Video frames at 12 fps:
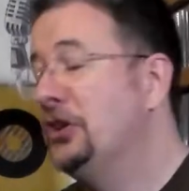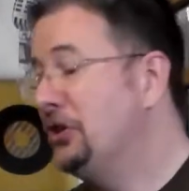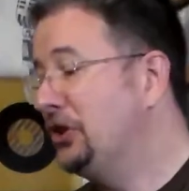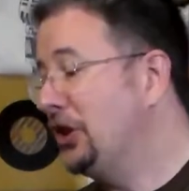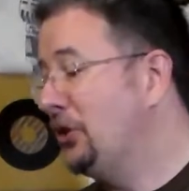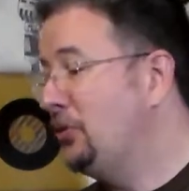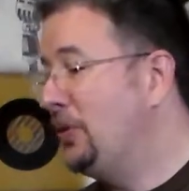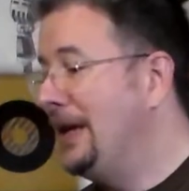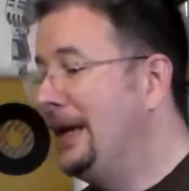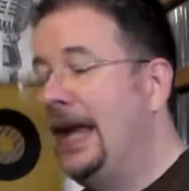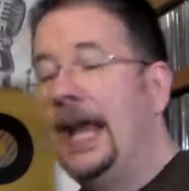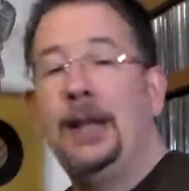So
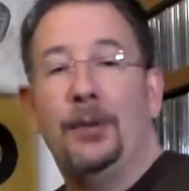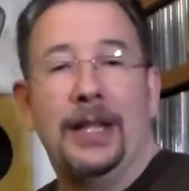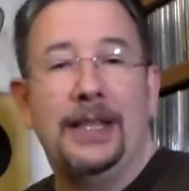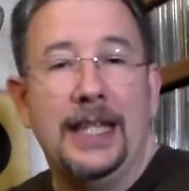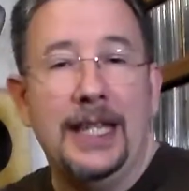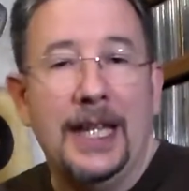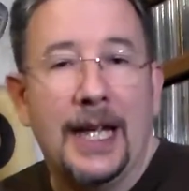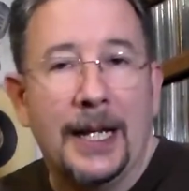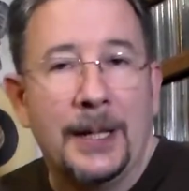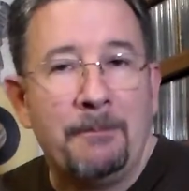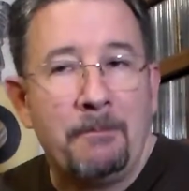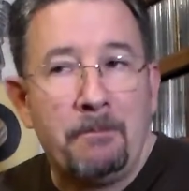anyway,
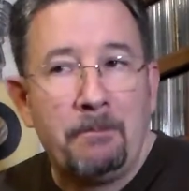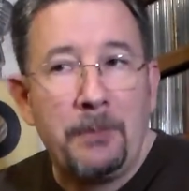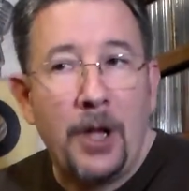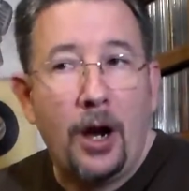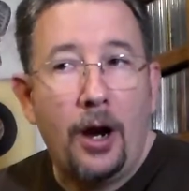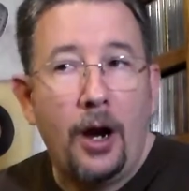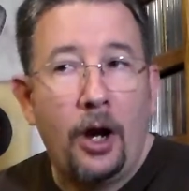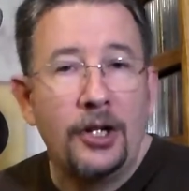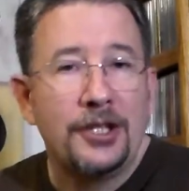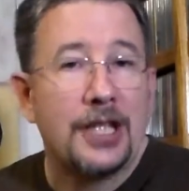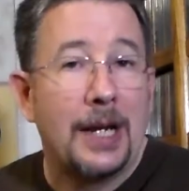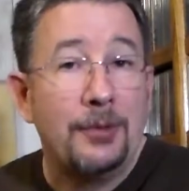the
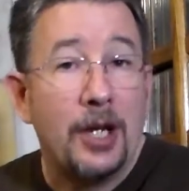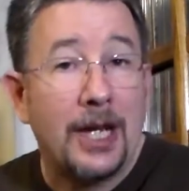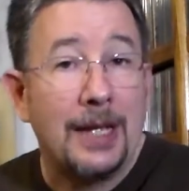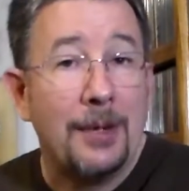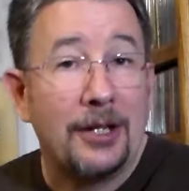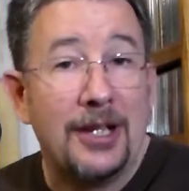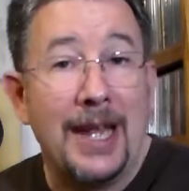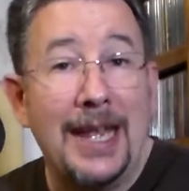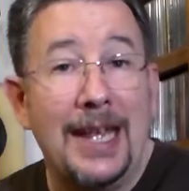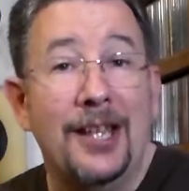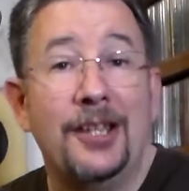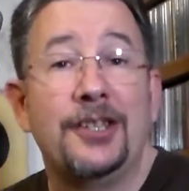artist that I'm talking about
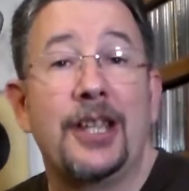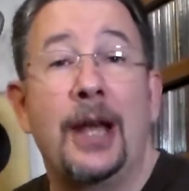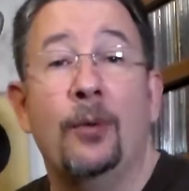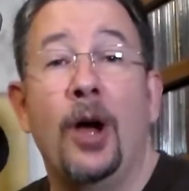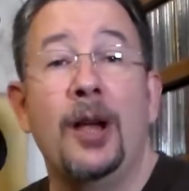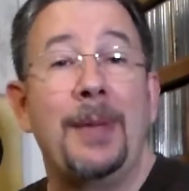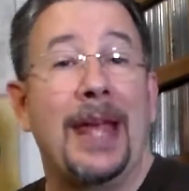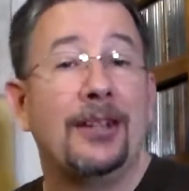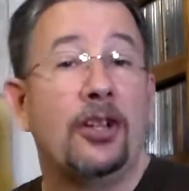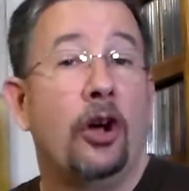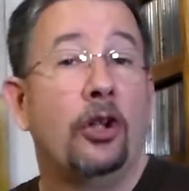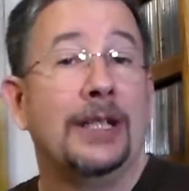today is a rock
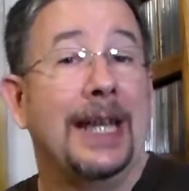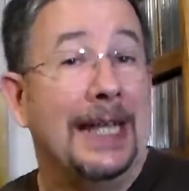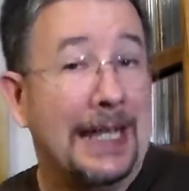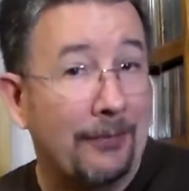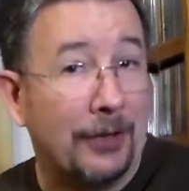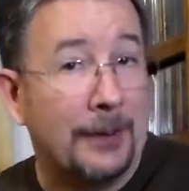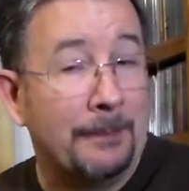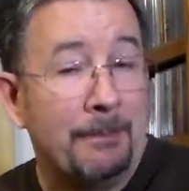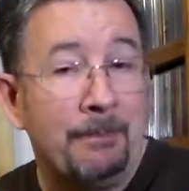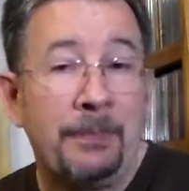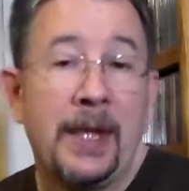band called 11.